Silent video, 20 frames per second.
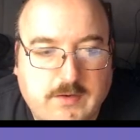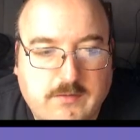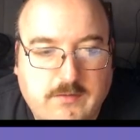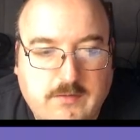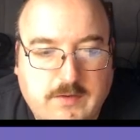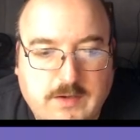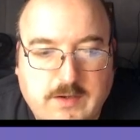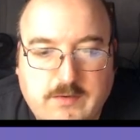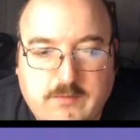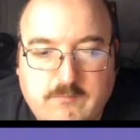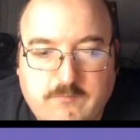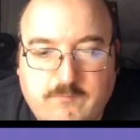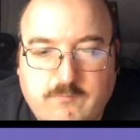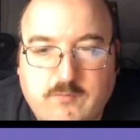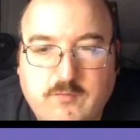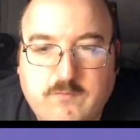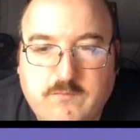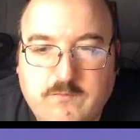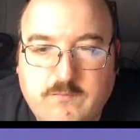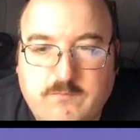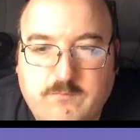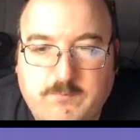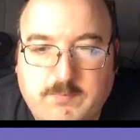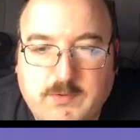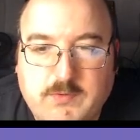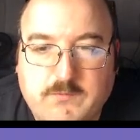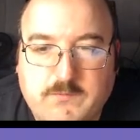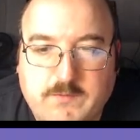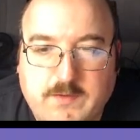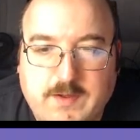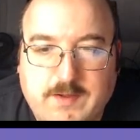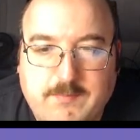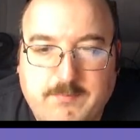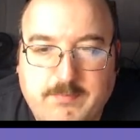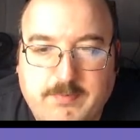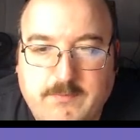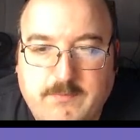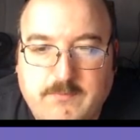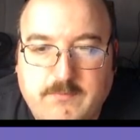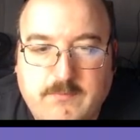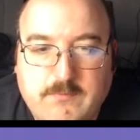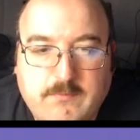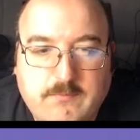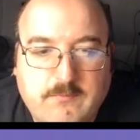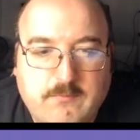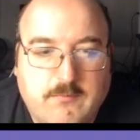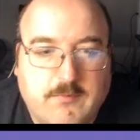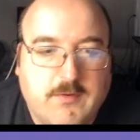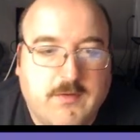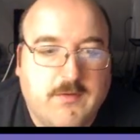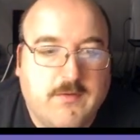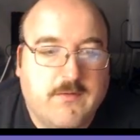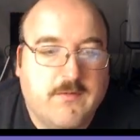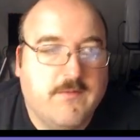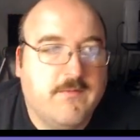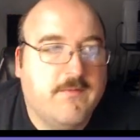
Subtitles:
your forces built up and whatnot.